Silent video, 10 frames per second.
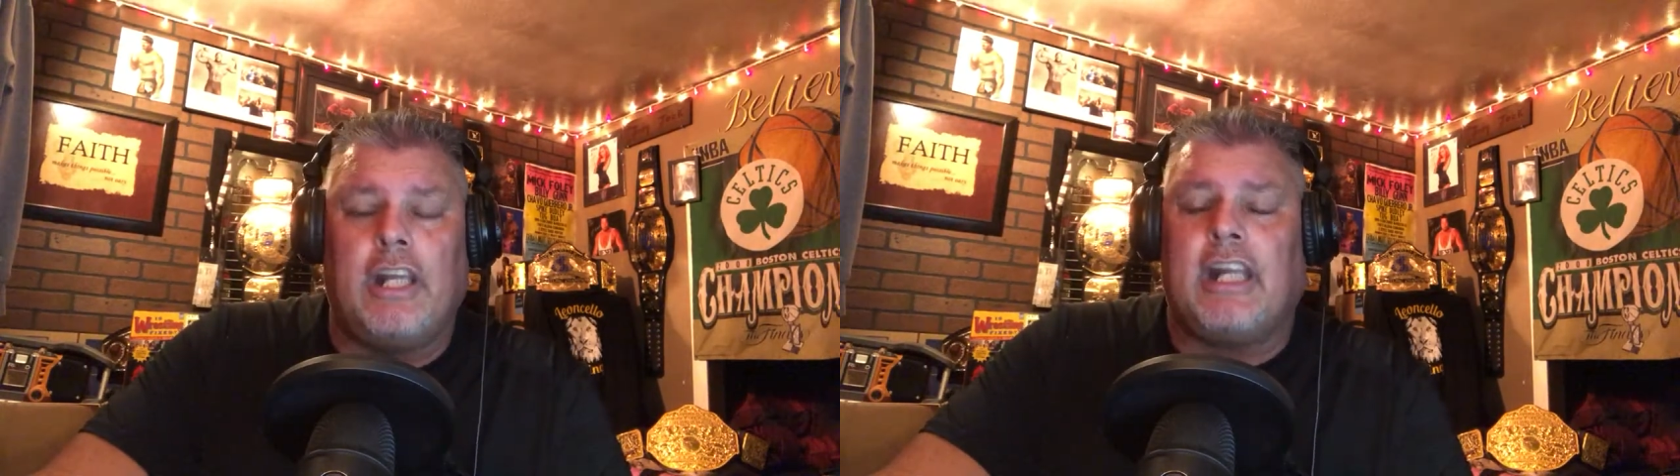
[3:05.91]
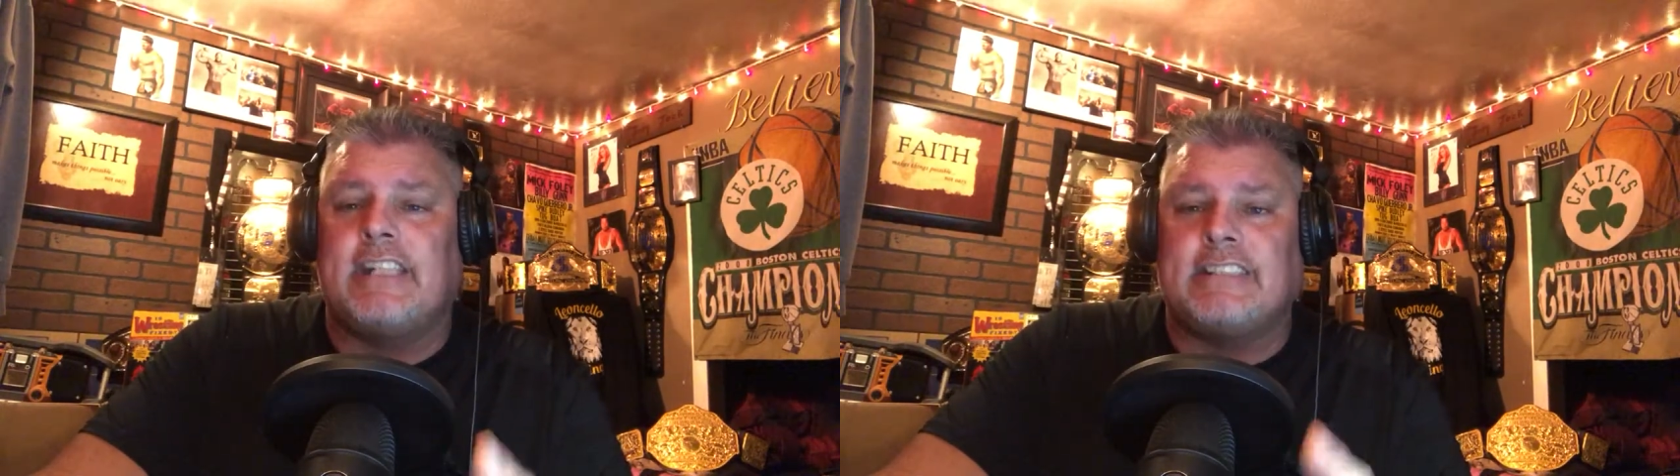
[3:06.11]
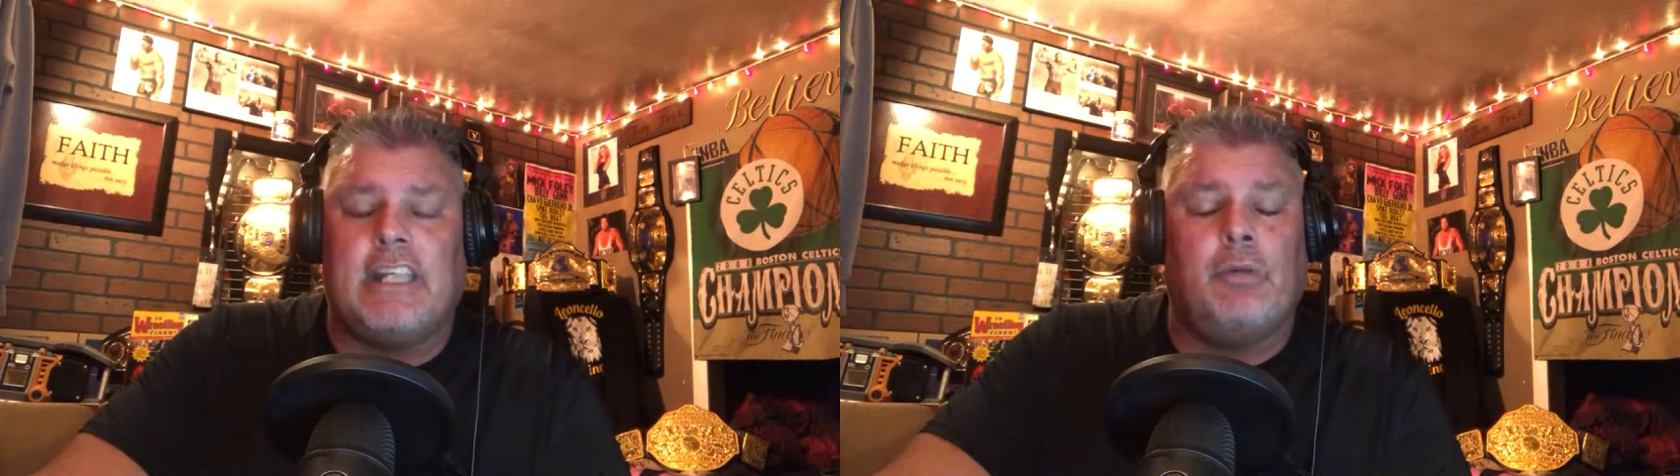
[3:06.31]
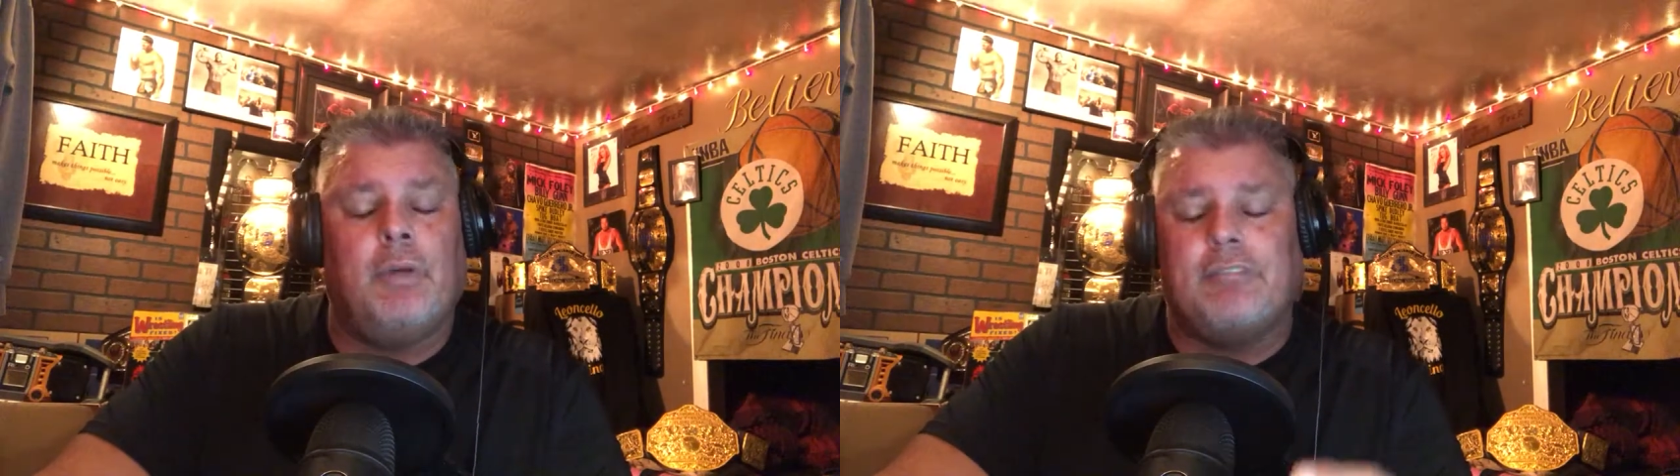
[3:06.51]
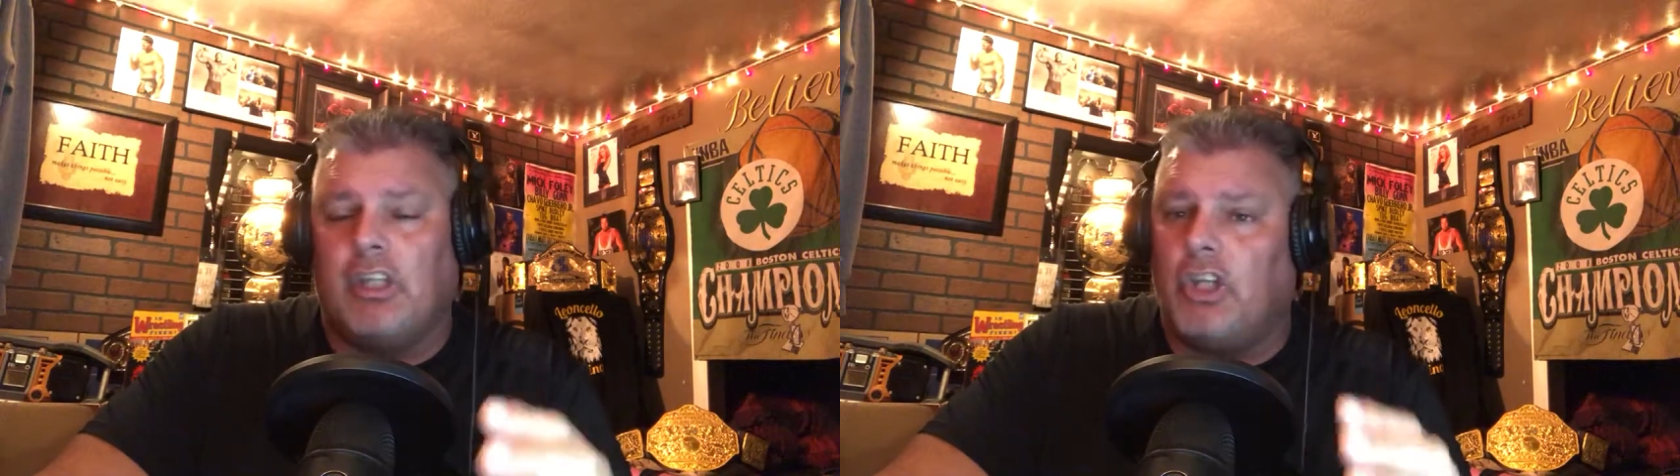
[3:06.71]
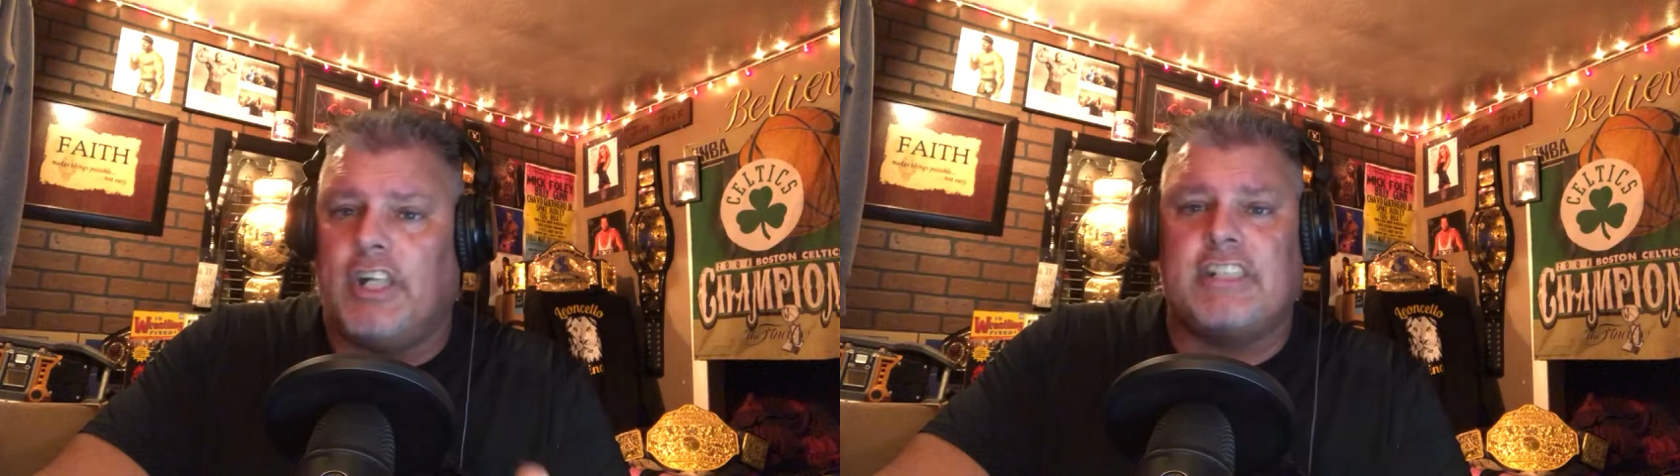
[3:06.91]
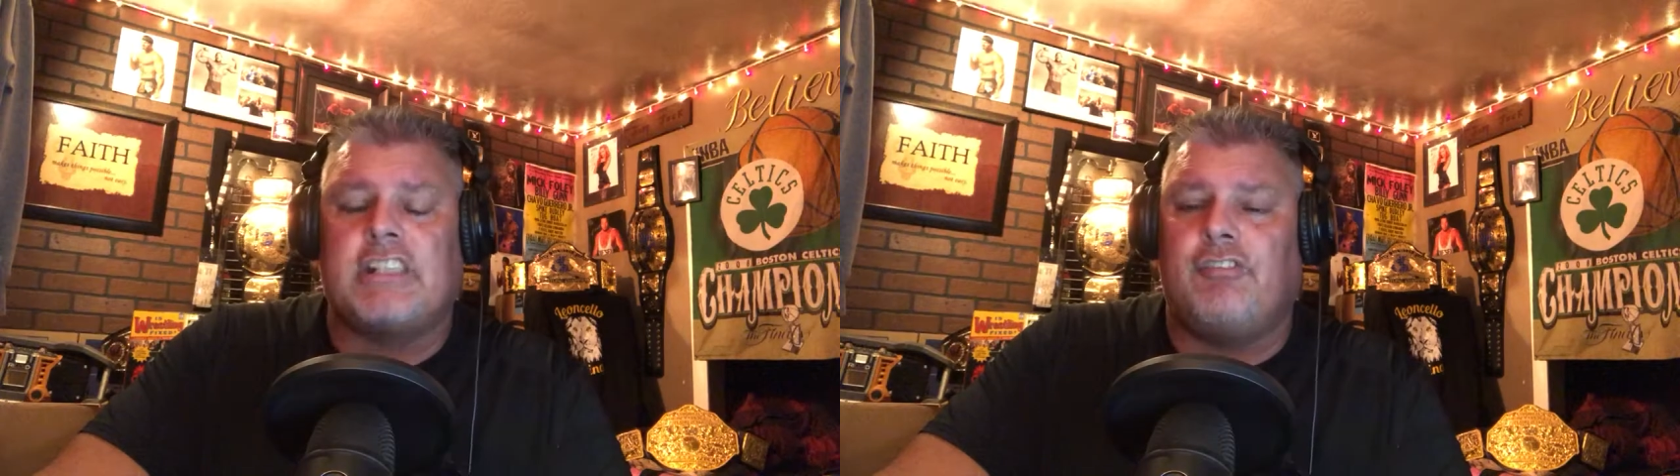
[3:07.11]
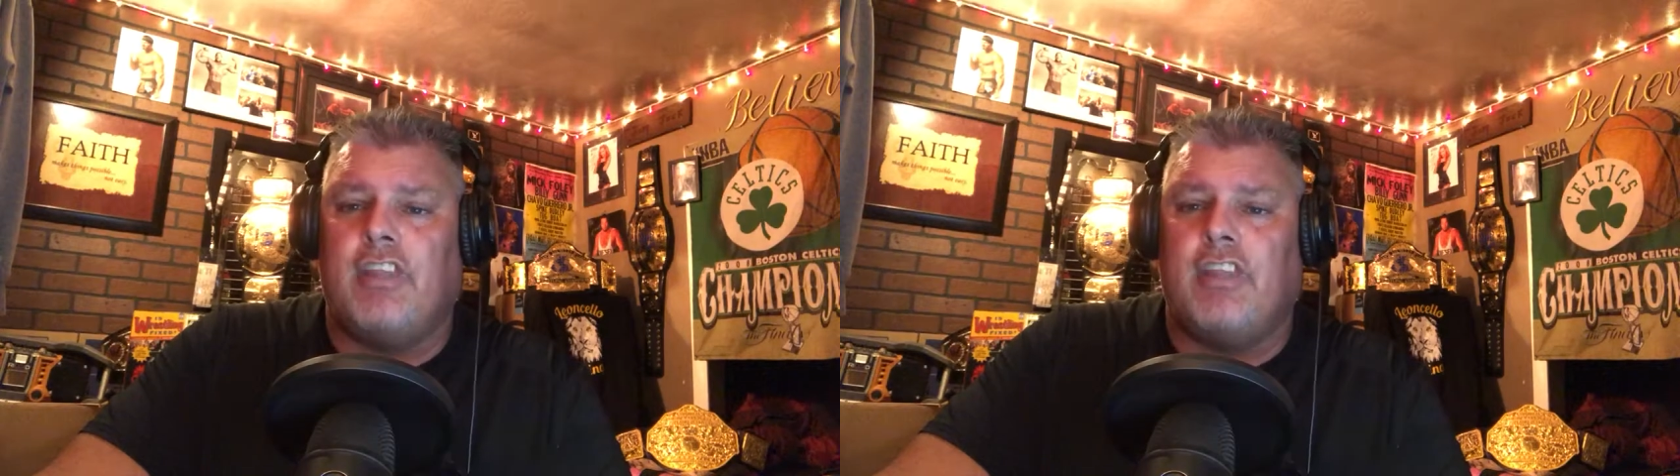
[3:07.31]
I'm going to tell you, we have a lot of stuff